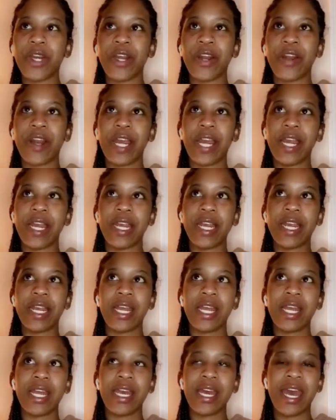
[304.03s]
and
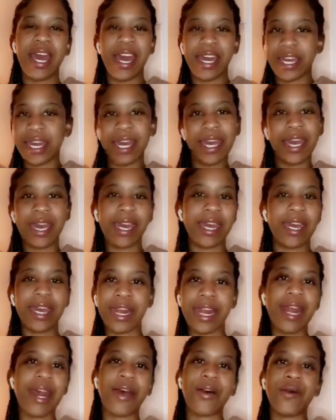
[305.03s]
I can't
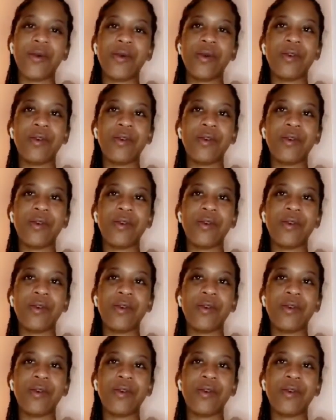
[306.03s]
get out.